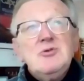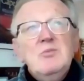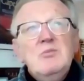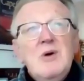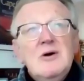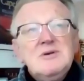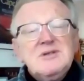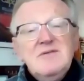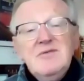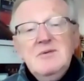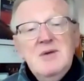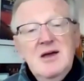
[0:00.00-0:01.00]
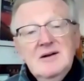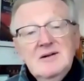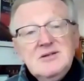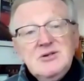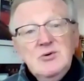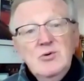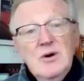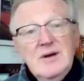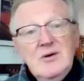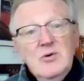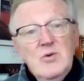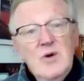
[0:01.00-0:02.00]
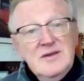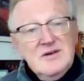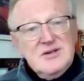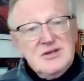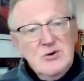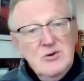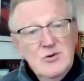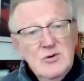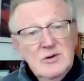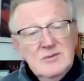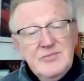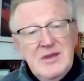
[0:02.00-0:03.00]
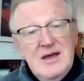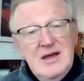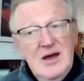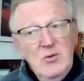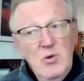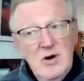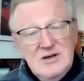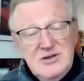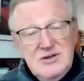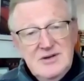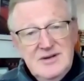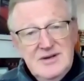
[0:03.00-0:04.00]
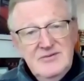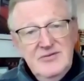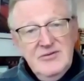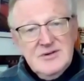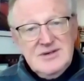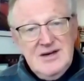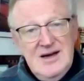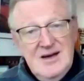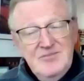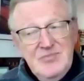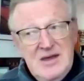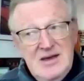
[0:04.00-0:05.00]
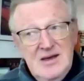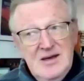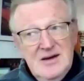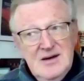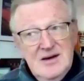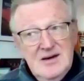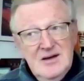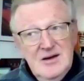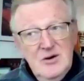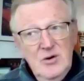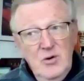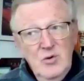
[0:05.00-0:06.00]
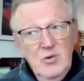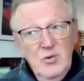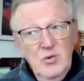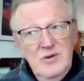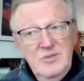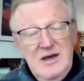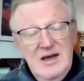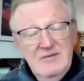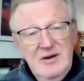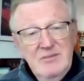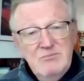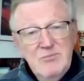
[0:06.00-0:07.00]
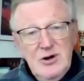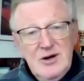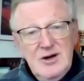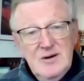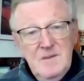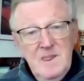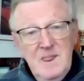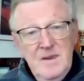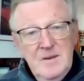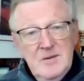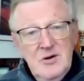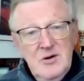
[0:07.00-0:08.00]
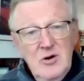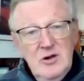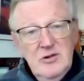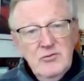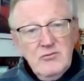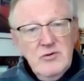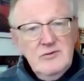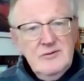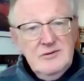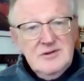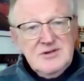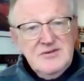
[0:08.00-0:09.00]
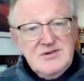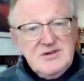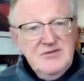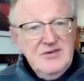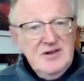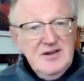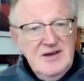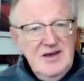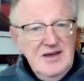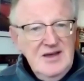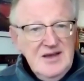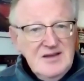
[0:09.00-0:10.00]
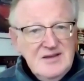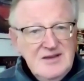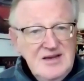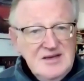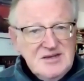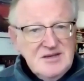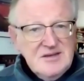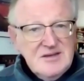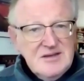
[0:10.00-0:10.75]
most of the males who went, who went to school, and Washington did for a time, uh, would be given a book called The Rules of Civility in Decent